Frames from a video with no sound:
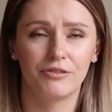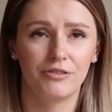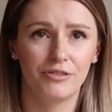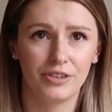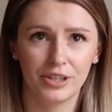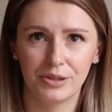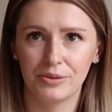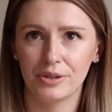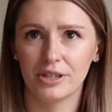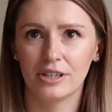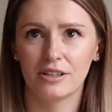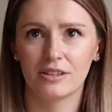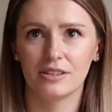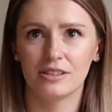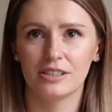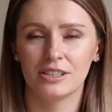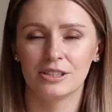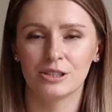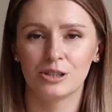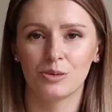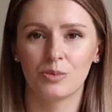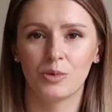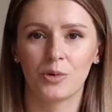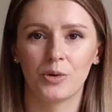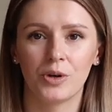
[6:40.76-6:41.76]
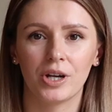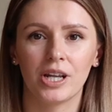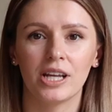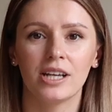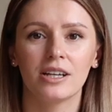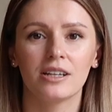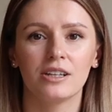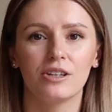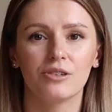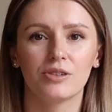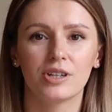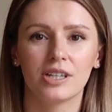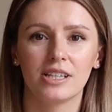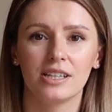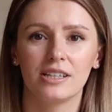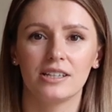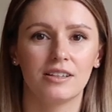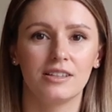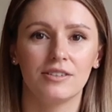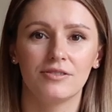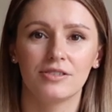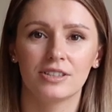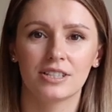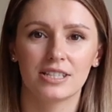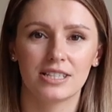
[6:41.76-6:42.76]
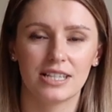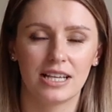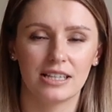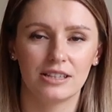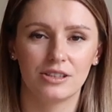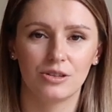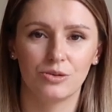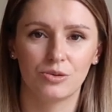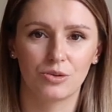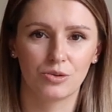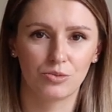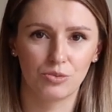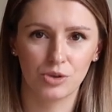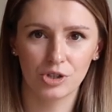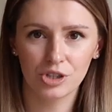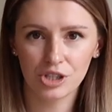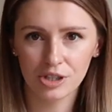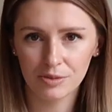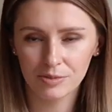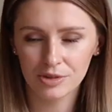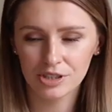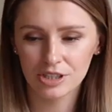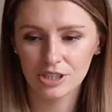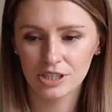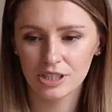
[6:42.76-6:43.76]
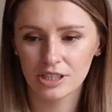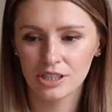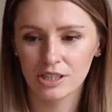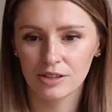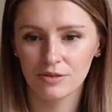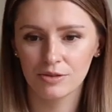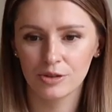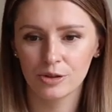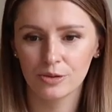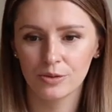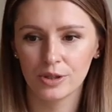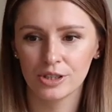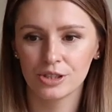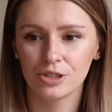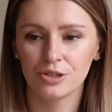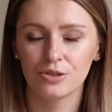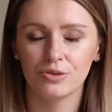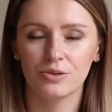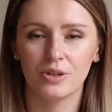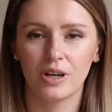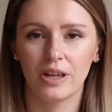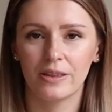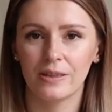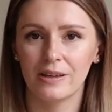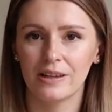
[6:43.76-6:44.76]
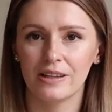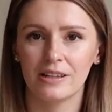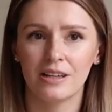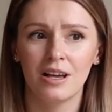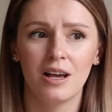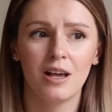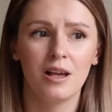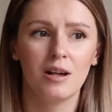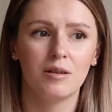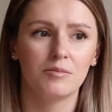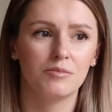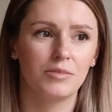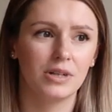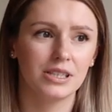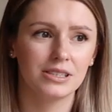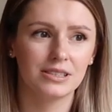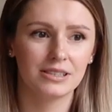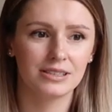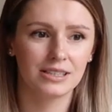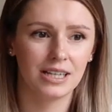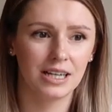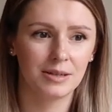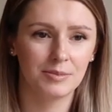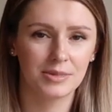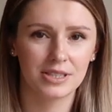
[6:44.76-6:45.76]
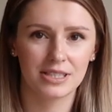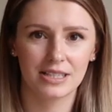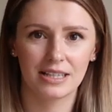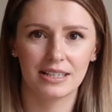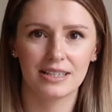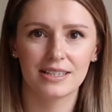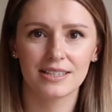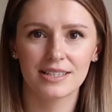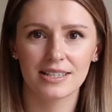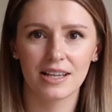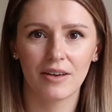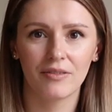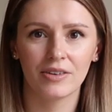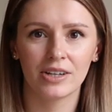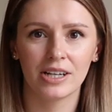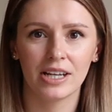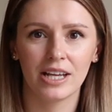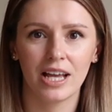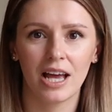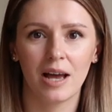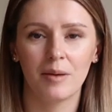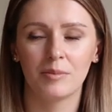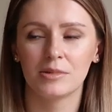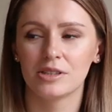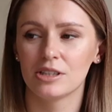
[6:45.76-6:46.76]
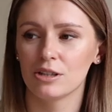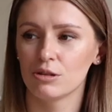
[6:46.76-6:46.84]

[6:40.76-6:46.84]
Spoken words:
very early in the morning. You can even set your washing machine if you want to, and then by the time it's like 7 a.m.